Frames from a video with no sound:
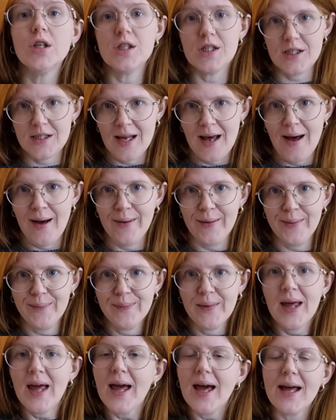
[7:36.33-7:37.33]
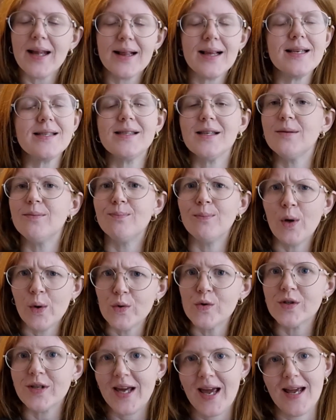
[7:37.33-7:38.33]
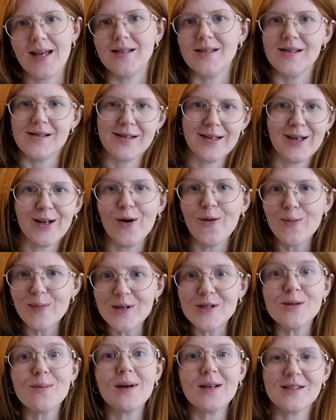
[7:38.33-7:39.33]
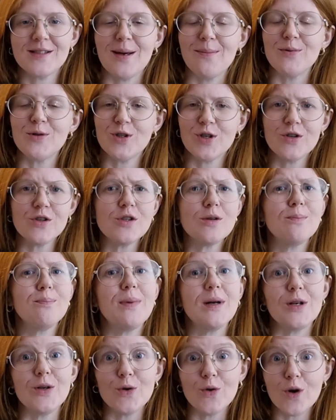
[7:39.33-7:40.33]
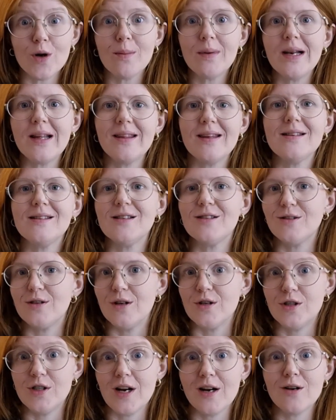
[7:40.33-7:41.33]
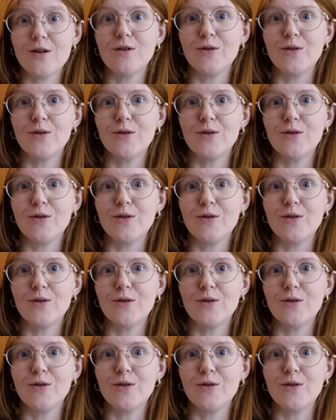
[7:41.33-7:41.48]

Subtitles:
sound. At least in most cases. There can always be some exceptions, but normally this is the general